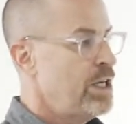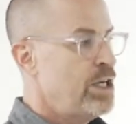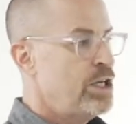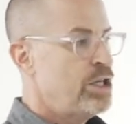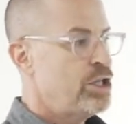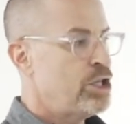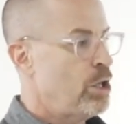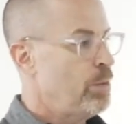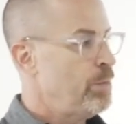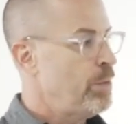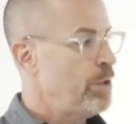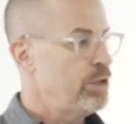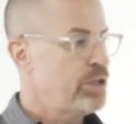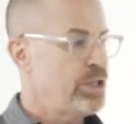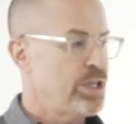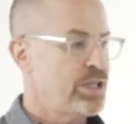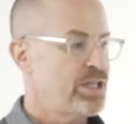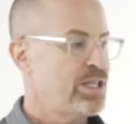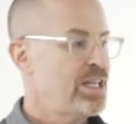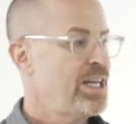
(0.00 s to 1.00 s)
Share
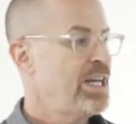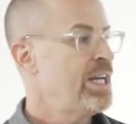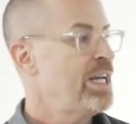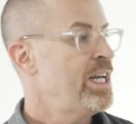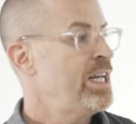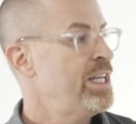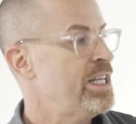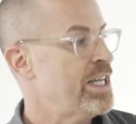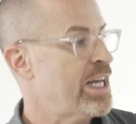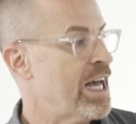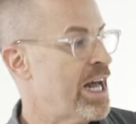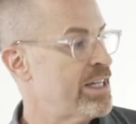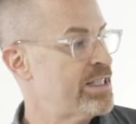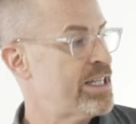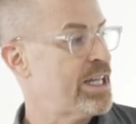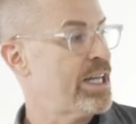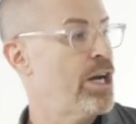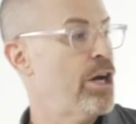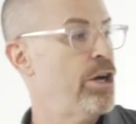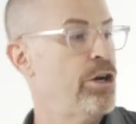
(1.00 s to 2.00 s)
purchase, you got to
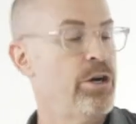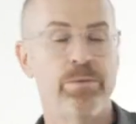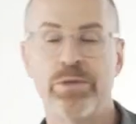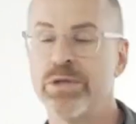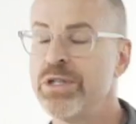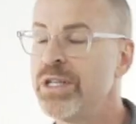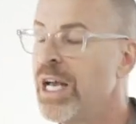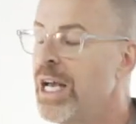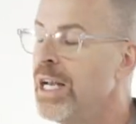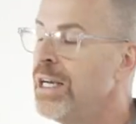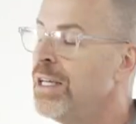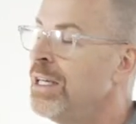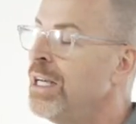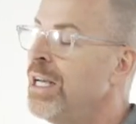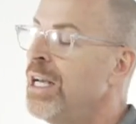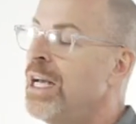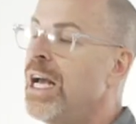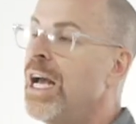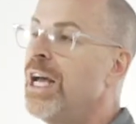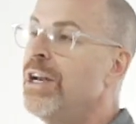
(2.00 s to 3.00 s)
take 100%
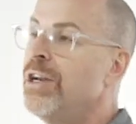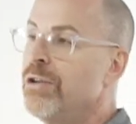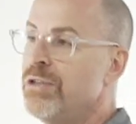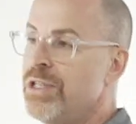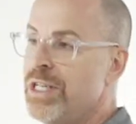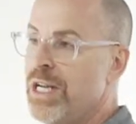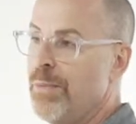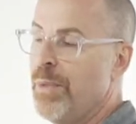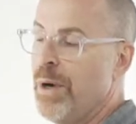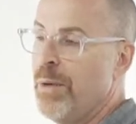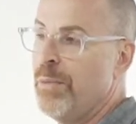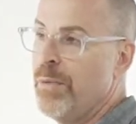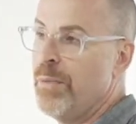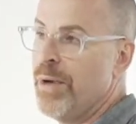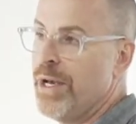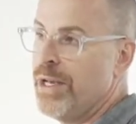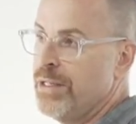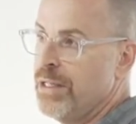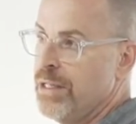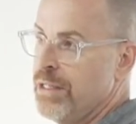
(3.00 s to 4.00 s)
and no step up in
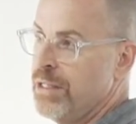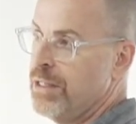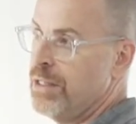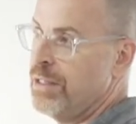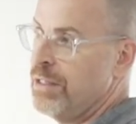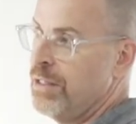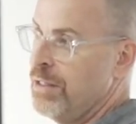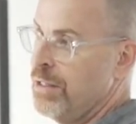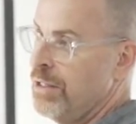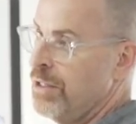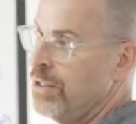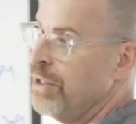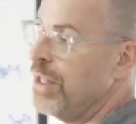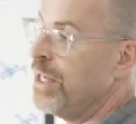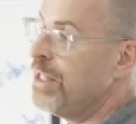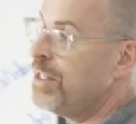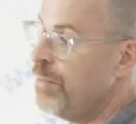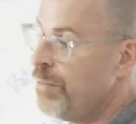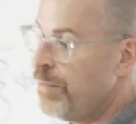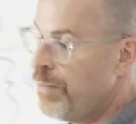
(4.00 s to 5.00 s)
basis. So
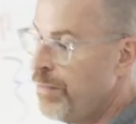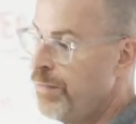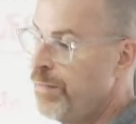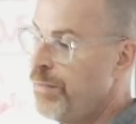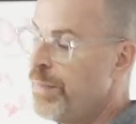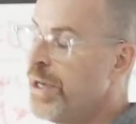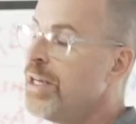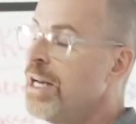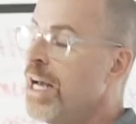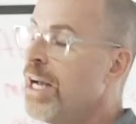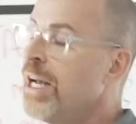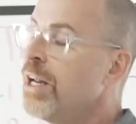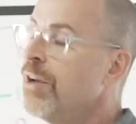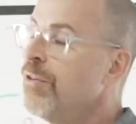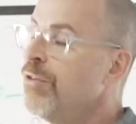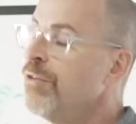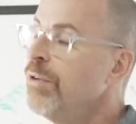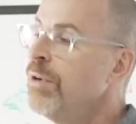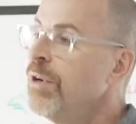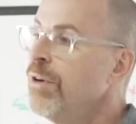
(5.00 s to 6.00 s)
that's a big
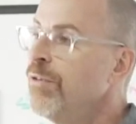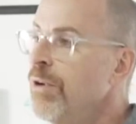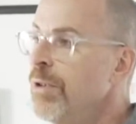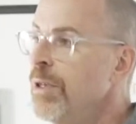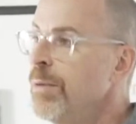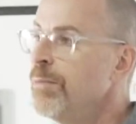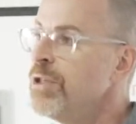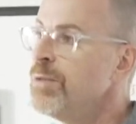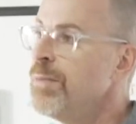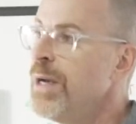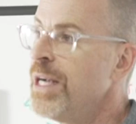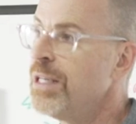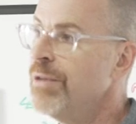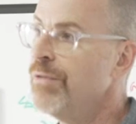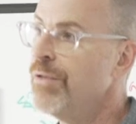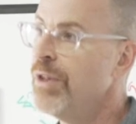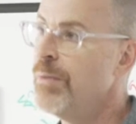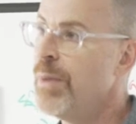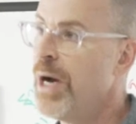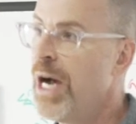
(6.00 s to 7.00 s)
negative from the perspective
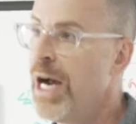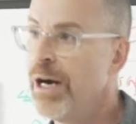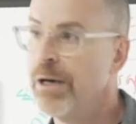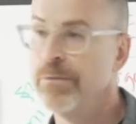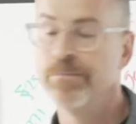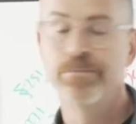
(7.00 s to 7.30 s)
of the buyer.